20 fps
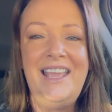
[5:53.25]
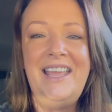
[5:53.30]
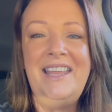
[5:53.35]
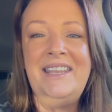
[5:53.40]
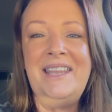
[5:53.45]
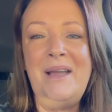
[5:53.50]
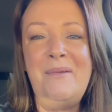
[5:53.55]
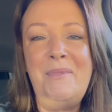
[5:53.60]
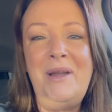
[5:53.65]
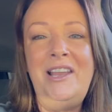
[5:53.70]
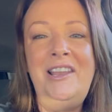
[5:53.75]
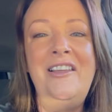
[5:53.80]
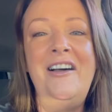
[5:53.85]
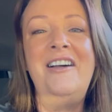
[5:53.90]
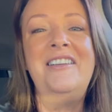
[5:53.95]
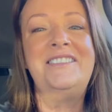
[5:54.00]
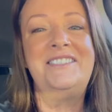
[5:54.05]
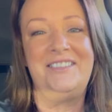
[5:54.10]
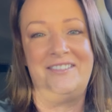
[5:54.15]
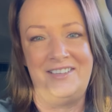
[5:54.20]
Now, my
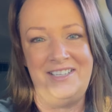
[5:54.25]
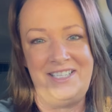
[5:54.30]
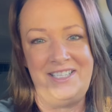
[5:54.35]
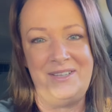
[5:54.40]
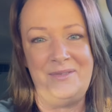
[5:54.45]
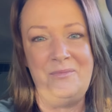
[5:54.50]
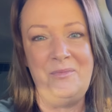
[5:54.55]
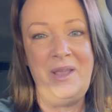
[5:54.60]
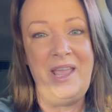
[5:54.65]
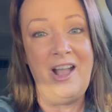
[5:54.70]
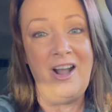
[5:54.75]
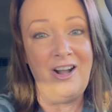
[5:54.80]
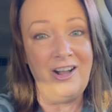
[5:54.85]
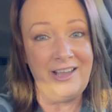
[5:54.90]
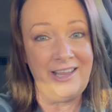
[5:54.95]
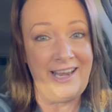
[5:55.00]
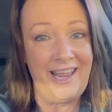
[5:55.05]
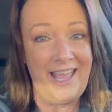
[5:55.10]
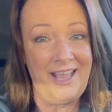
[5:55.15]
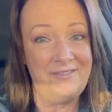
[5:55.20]
last item, we are
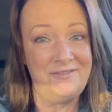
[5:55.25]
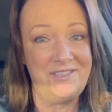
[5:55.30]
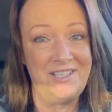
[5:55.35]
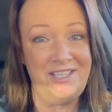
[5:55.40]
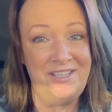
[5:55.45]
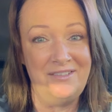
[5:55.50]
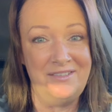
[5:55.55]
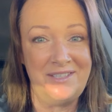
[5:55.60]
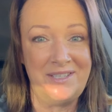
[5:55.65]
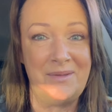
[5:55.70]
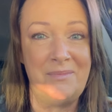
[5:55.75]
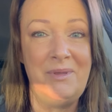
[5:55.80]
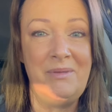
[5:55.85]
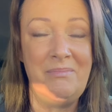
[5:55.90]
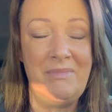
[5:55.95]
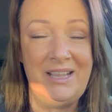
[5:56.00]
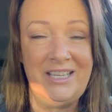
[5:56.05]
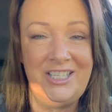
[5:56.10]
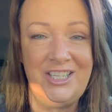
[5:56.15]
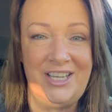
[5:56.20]
going to have to use some
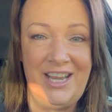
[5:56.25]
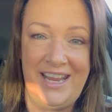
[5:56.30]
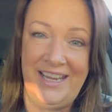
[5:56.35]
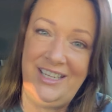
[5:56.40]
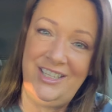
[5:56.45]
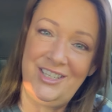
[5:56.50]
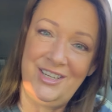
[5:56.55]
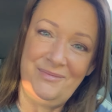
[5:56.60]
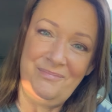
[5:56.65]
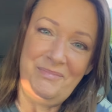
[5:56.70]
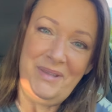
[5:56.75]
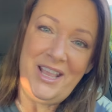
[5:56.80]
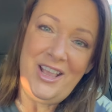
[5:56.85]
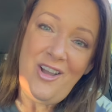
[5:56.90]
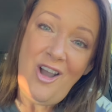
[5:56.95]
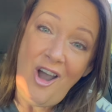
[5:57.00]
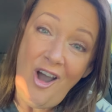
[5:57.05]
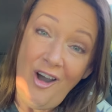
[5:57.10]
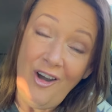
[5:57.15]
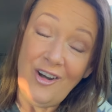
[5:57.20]
imagination
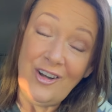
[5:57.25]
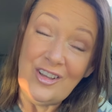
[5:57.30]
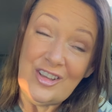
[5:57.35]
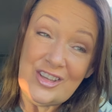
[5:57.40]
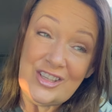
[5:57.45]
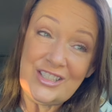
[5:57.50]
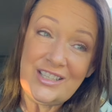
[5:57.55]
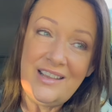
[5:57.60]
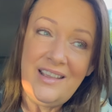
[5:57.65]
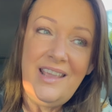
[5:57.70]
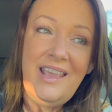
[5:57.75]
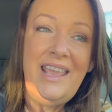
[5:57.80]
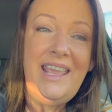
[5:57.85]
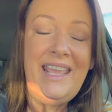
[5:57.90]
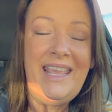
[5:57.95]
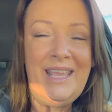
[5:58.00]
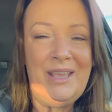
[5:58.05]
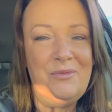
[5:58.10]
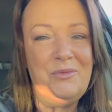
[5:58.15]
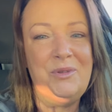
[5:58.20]
because
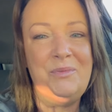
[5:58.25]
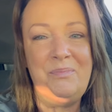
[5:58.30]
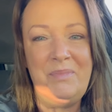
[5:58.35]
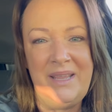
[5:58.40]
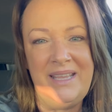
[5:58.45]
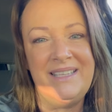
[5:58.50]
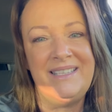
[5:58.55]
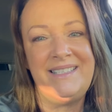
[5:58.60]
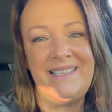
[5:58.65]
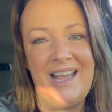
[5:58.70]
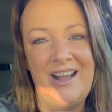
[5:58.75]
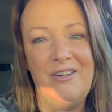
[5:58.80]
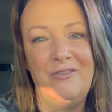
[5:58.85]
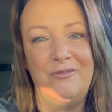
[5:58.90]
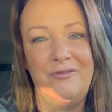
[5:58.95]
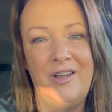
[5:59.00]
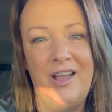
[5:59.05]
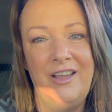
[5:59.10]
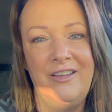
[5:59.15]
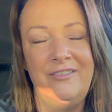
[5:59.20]
it would be a cell
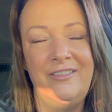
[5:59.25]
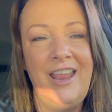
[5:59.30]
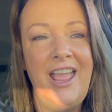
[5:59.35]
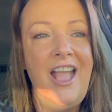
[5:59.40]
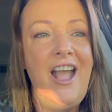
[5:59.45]
phone.